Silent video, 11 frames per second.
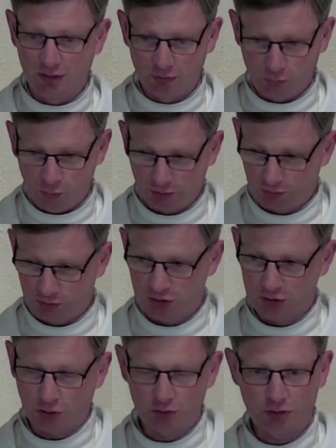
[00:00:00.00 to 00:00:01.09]
we're the richest
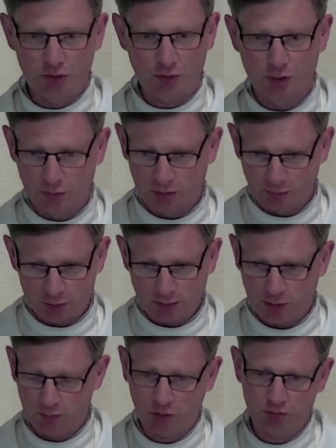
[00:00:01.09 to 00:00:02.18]
country in the world, we're the most
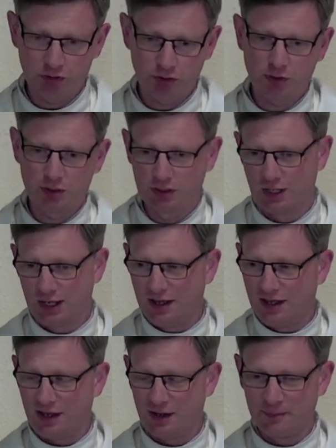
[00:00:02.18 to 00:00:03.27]
powerful country in the world.
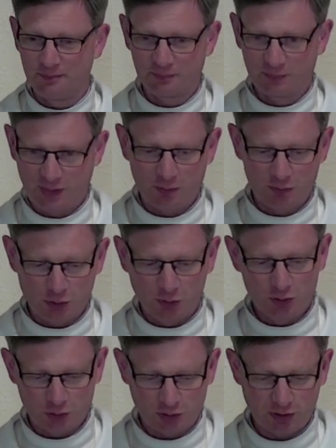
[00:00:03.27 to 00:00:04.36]
Um, they were told
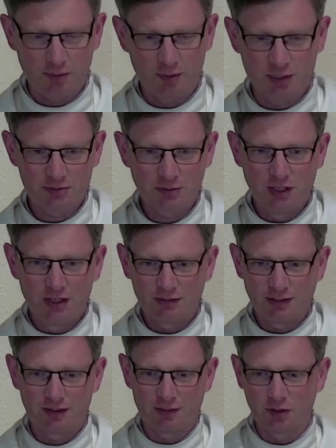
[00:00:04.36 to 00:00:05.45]
during communism
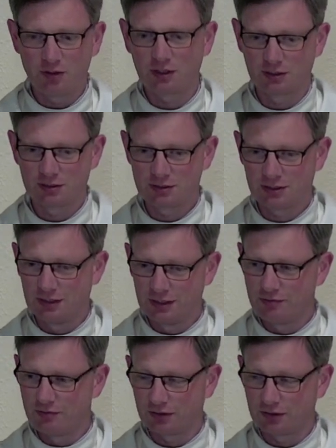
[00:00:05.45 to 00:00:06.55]
that Americans live
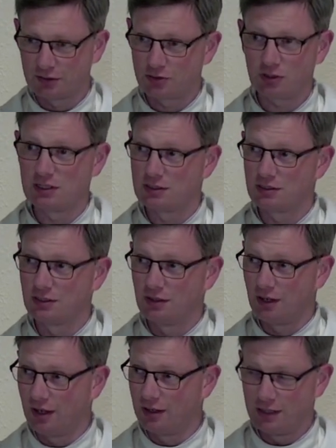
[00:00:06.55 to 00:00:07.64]
on the streets
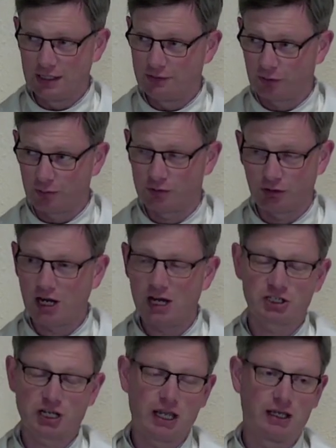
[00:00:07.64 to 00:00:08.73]
and eat from trash
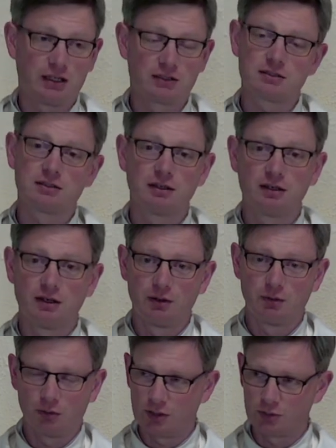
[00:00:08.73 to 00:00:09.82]
cans,
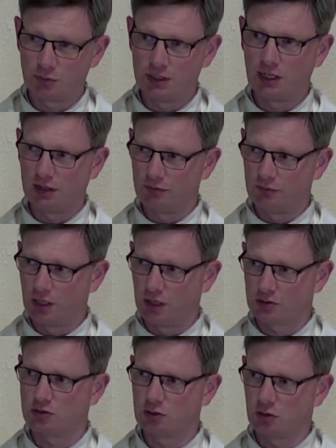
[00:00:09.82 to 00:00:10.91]
whereas we have we are
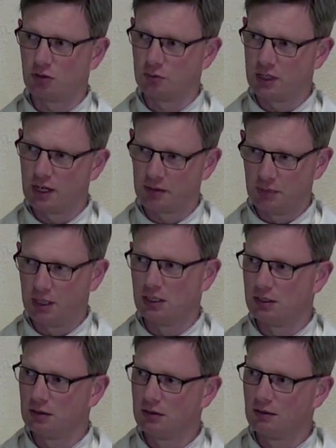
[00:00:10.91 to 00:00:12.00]
strong, we are many,
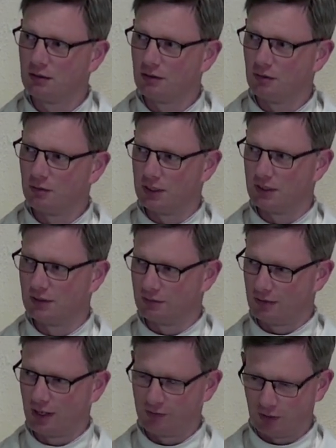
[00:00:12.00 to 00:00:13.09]
we
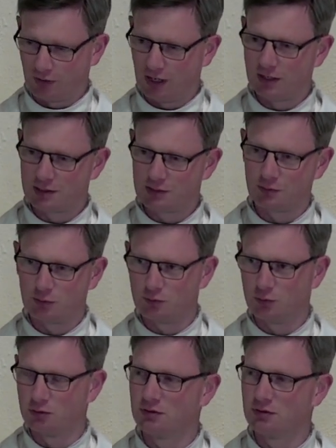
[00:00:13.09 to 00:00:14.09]
have our lines for food.